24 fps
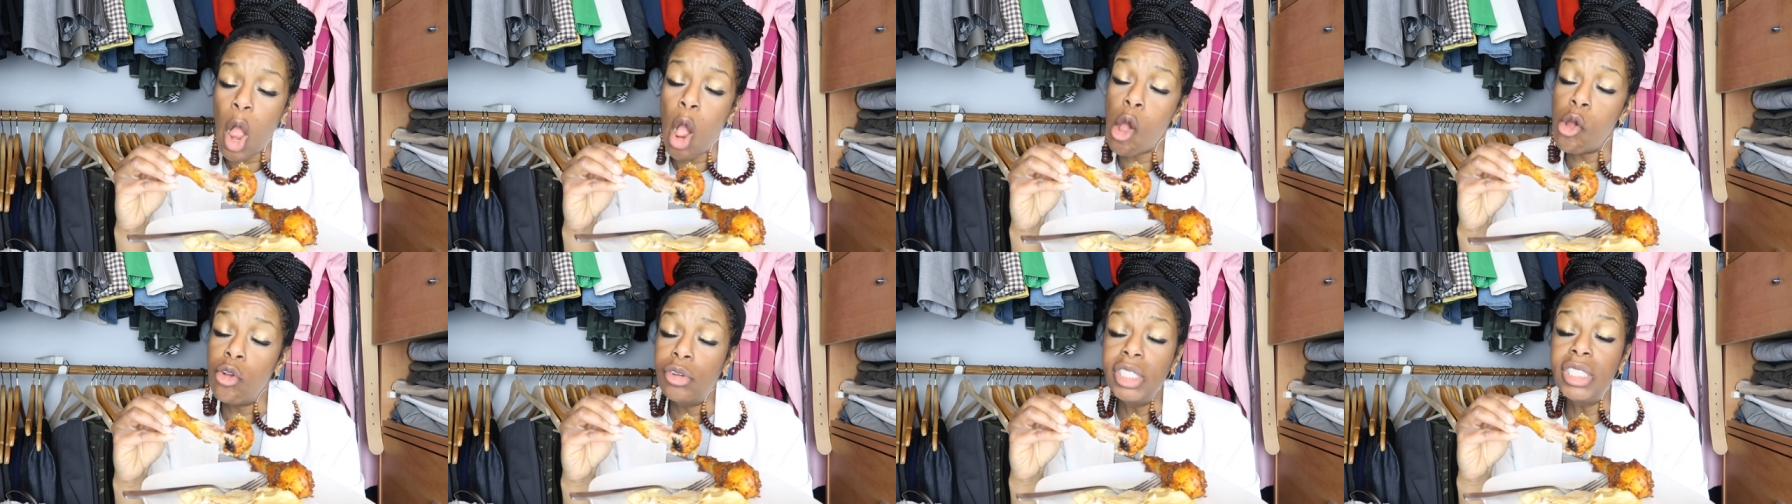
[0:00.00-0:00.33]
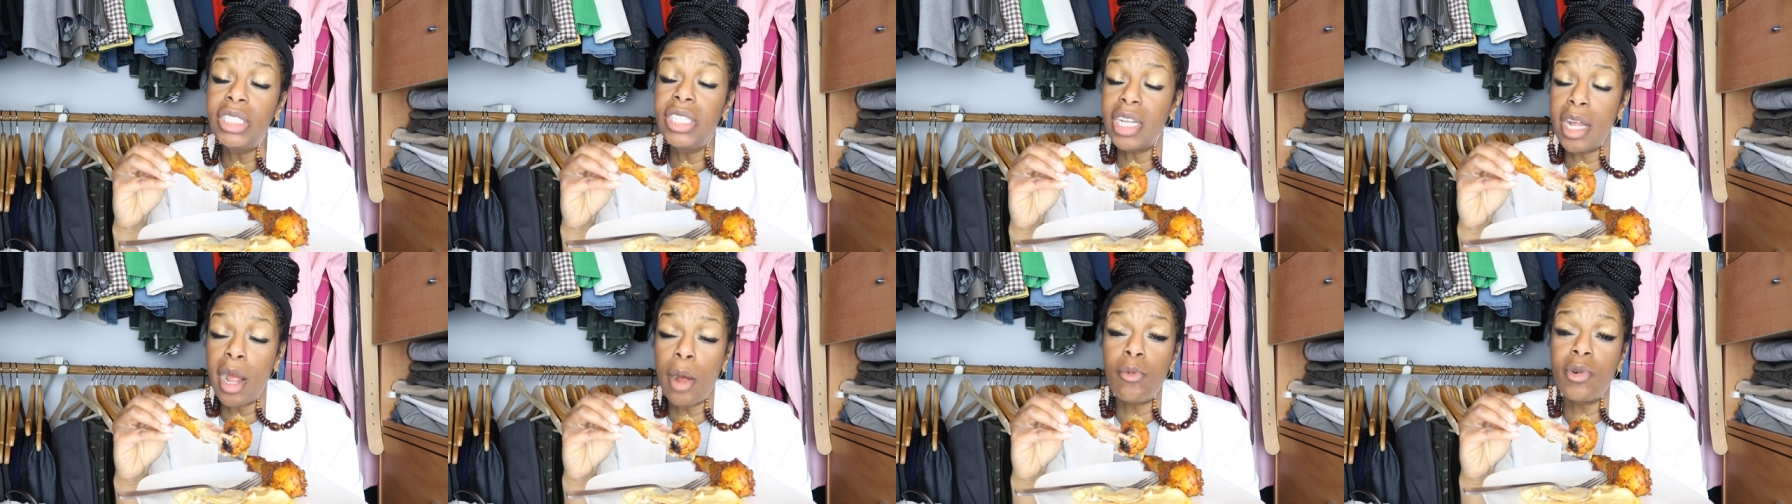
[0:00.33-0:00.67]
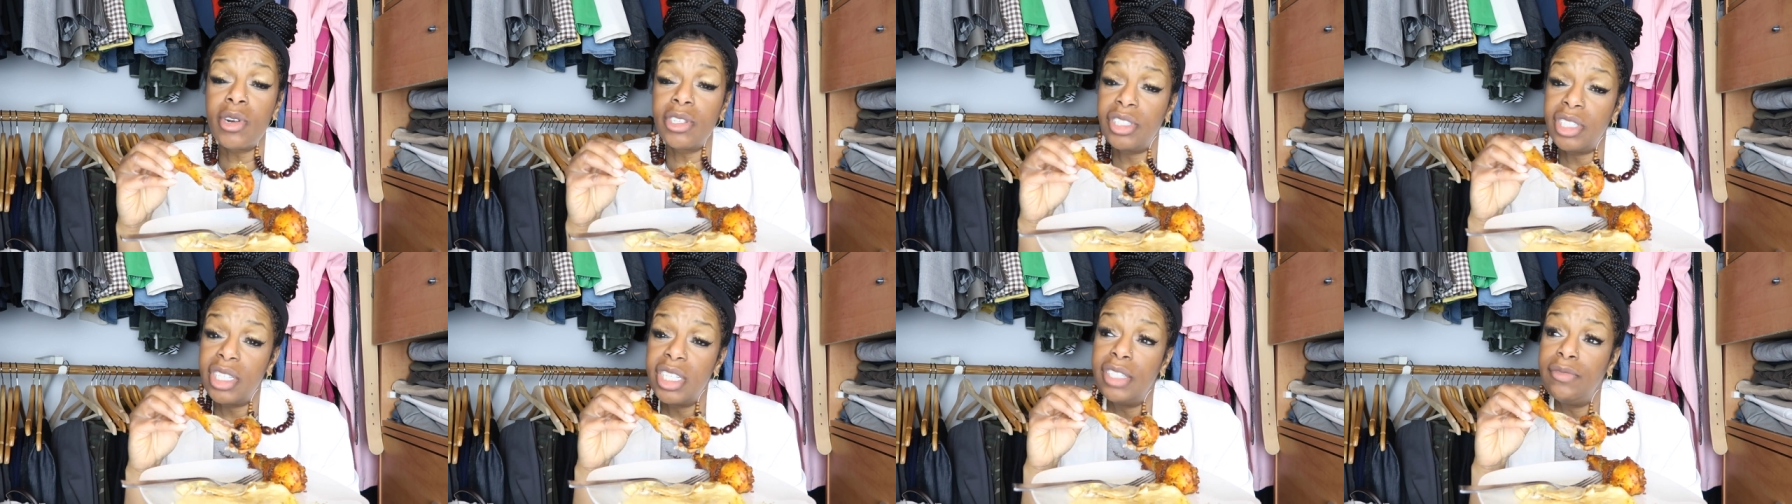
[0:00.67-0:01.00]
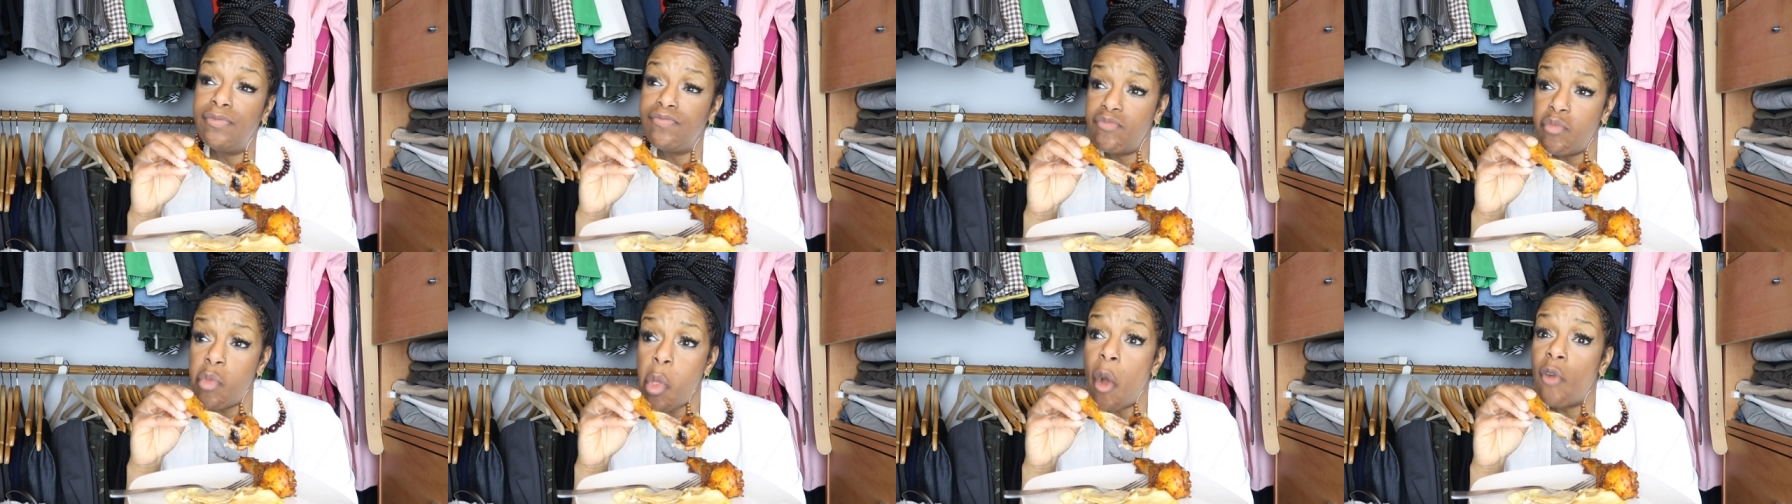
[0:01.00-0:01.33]
Only thing I want to
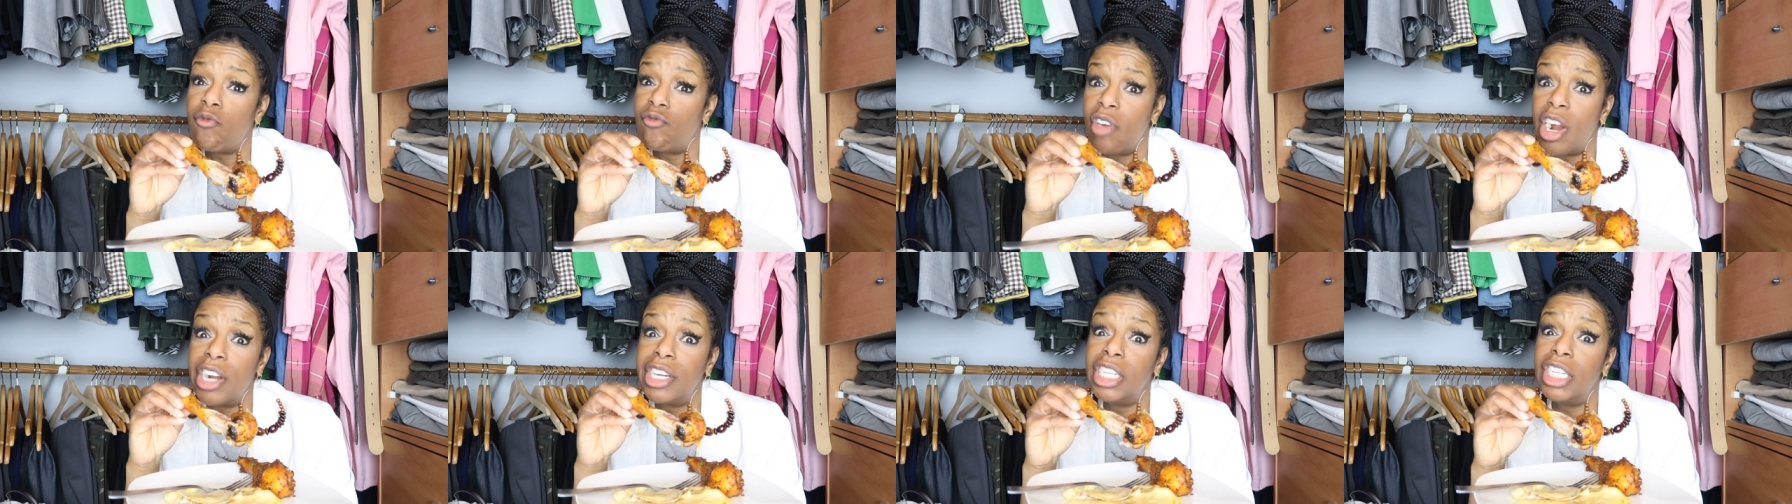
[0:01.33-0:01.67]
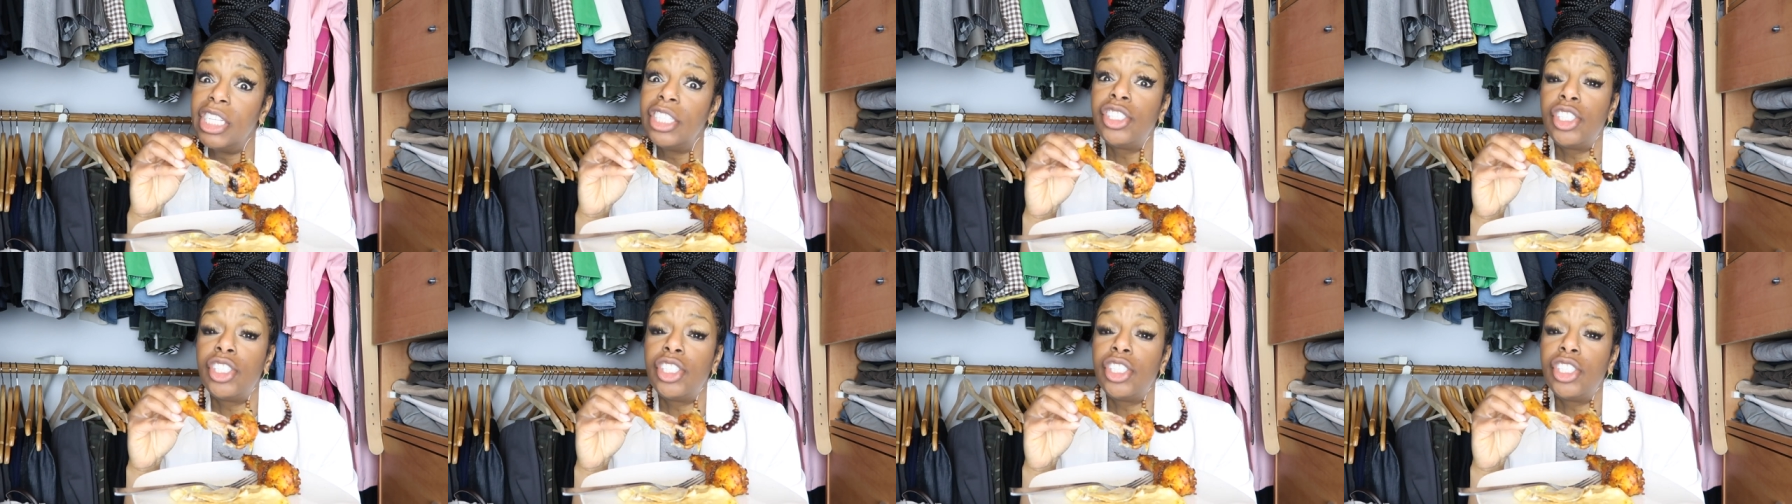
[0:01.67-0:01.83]
see runny